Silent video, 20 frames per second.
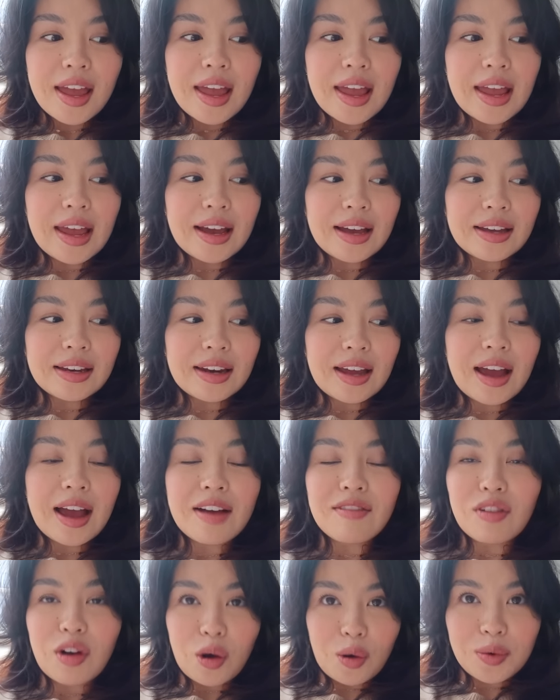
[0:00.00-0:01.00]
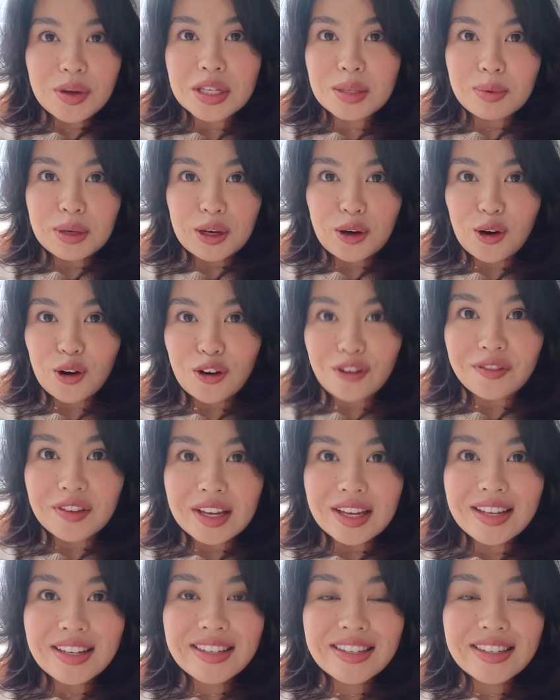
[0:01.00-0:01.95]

and have always been curvy,